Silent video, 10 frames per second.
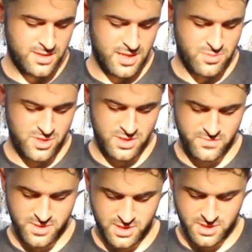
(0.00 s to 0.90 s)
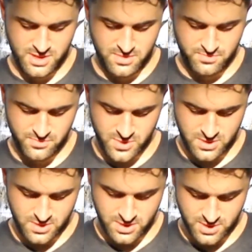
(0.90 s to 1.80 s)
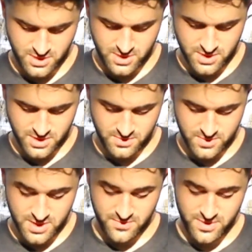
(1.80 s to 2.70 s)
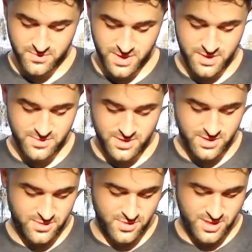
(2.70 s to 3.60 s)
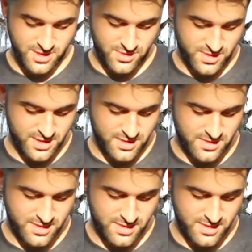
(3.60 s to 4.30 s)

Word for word: I believe uh, these are the seventy-five to the three hundred